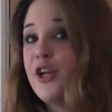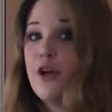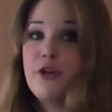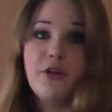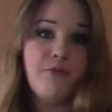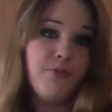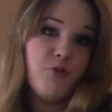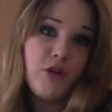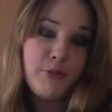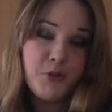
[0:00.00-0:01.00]
you know,
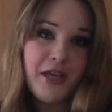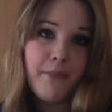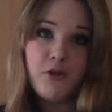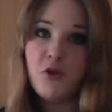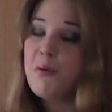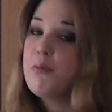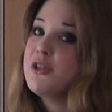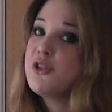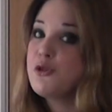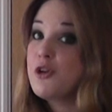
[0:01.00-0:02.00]
drinks reception, you're
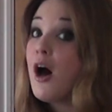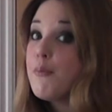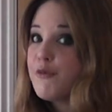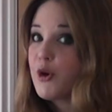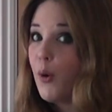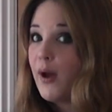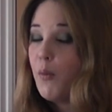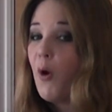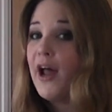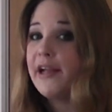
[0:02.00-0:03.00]
probably stood up for quite
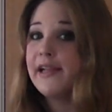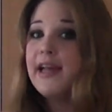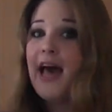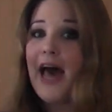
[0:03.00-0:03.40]
a while,